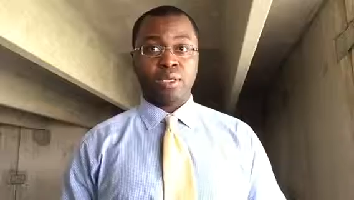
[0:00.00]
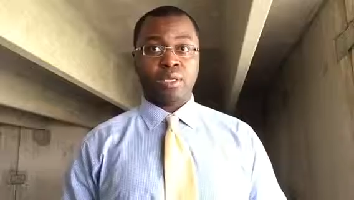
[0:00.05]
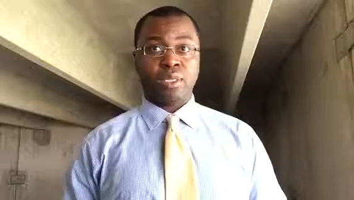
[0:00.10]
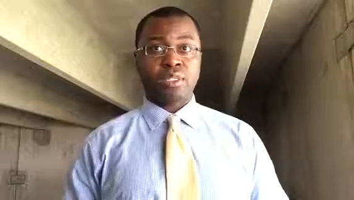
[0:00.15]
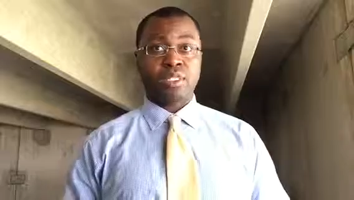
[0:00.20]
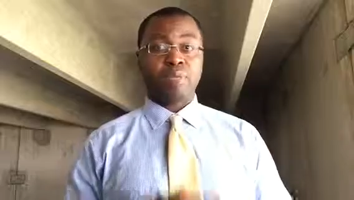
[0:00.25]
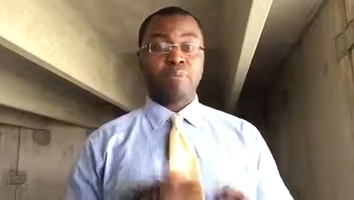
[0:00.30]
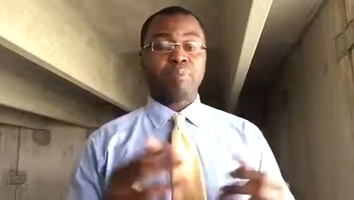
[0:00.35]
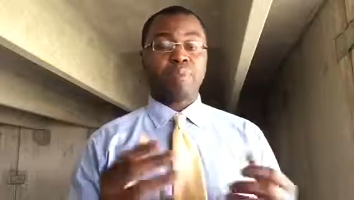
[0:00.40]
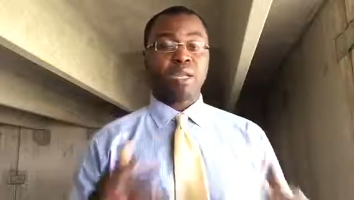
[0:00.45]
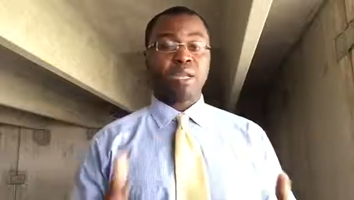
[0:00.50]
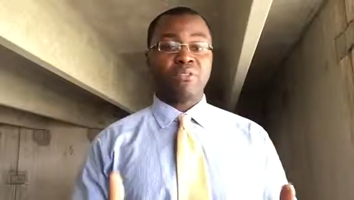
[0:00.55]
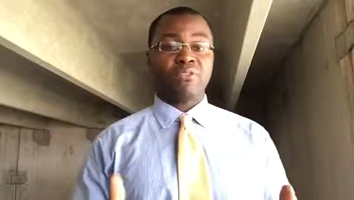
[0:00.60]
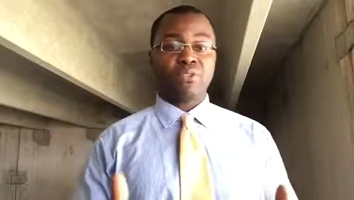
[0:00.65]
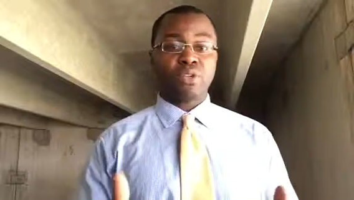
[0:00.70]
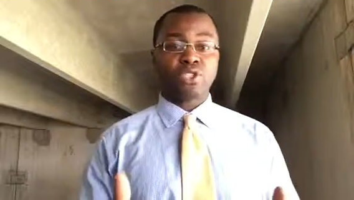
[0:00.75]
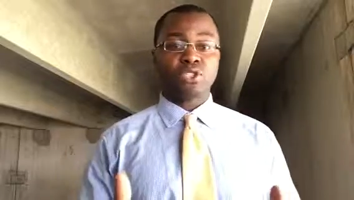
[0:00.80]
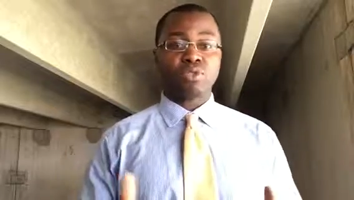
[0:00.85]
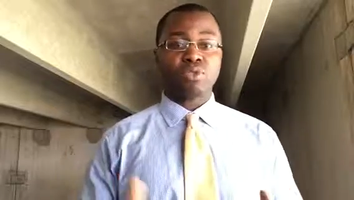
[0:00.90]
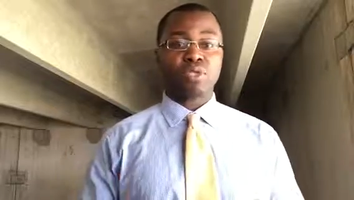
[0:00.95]
Doesn't it
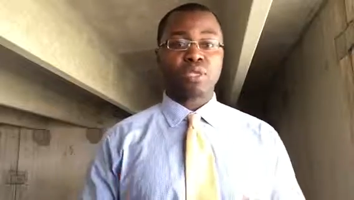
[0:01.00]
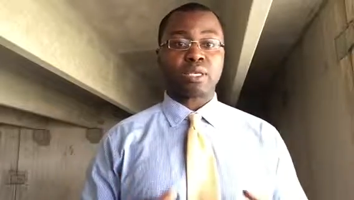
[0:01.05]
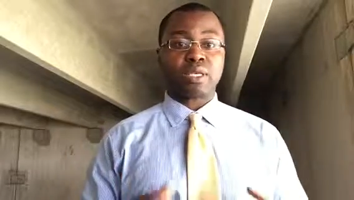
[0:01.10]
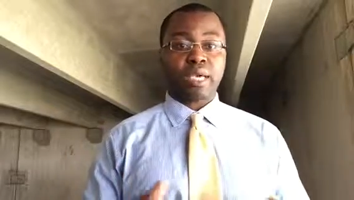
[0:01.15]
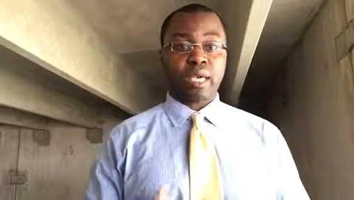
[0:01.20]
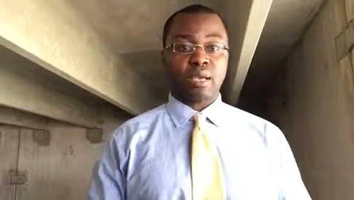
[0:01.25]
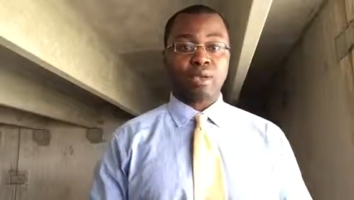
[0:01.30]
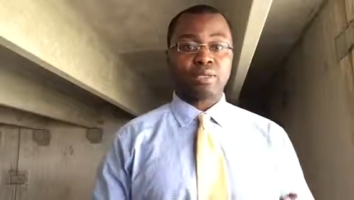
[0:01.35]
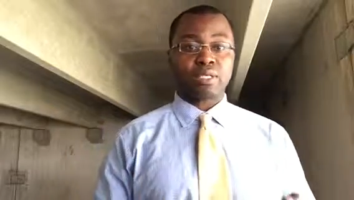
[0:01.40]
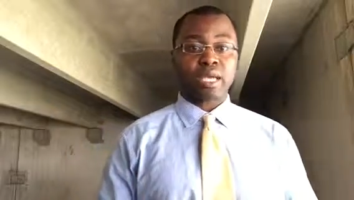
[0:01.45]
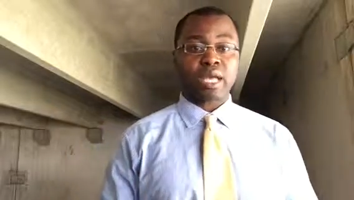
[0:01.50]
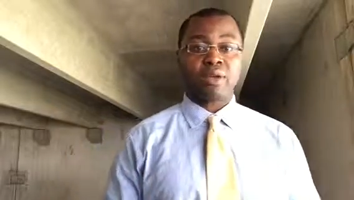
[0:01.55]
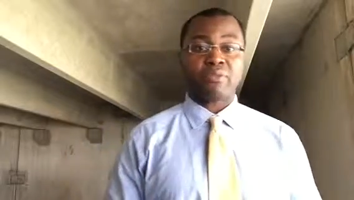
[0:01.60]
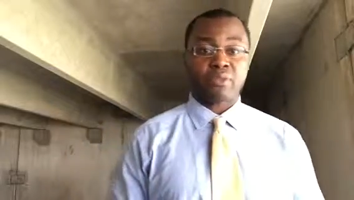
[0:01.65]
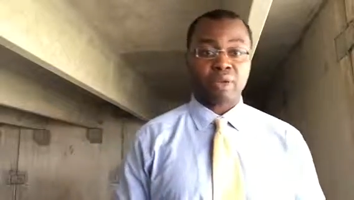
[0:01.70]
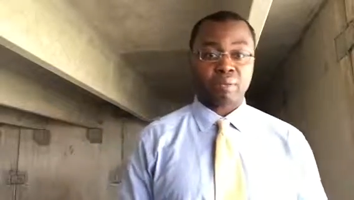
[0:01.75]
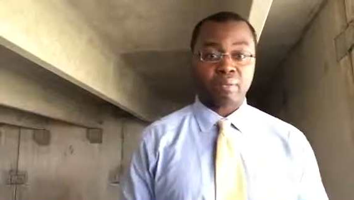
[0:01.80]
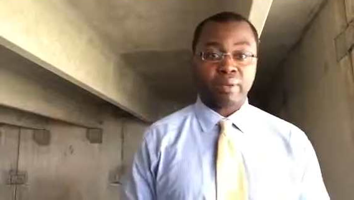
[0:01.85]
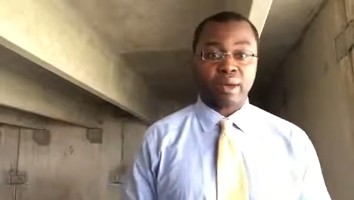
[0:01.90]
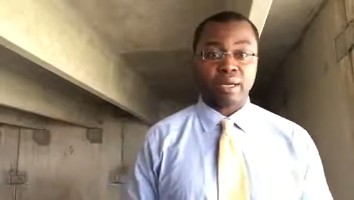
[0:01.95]
benefit you to cater to
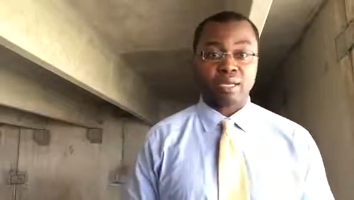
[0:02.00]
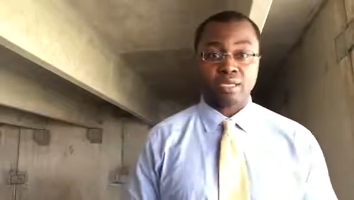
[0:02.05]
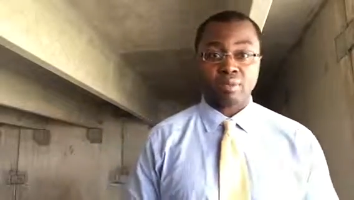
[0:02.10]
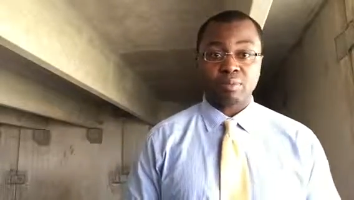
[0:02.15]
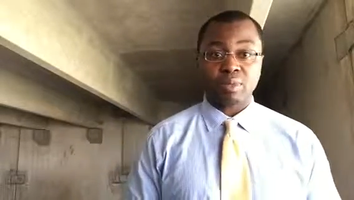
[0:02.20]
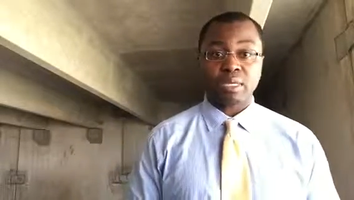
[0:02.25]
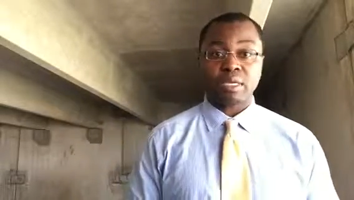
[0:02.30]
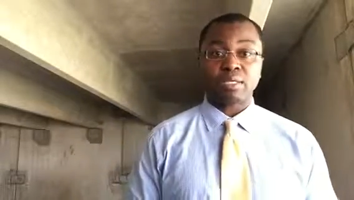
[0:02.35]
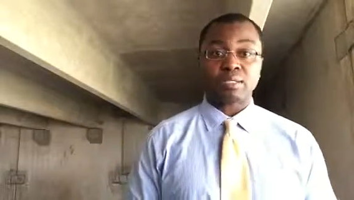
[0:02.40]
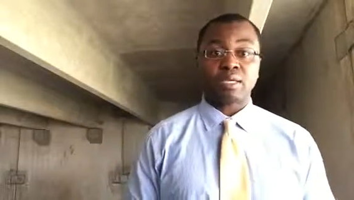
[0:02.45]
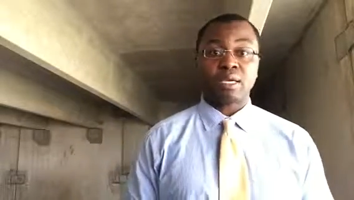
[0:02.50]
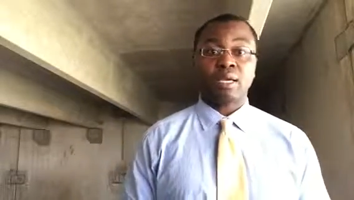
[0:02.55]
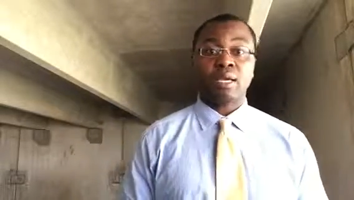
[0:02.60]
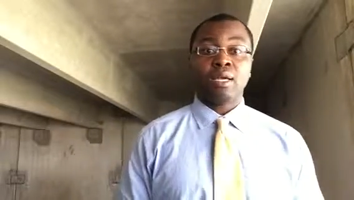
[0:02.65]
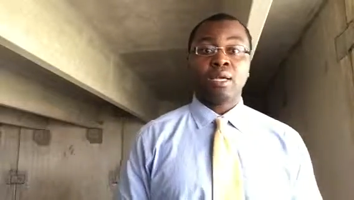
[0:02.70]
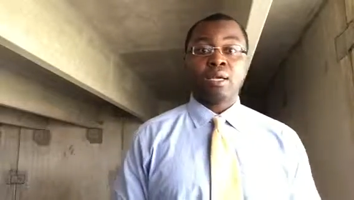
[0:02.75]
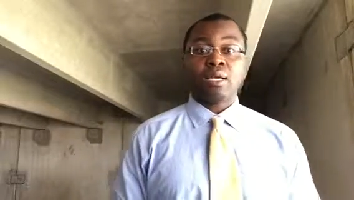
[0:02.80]
African Americans? Because